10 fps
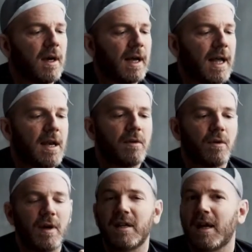Again,
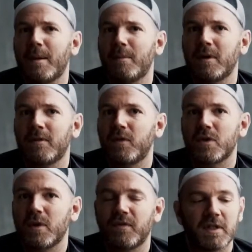great camera for
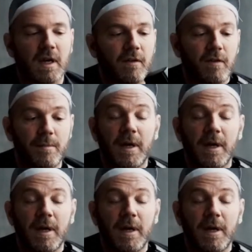street photography,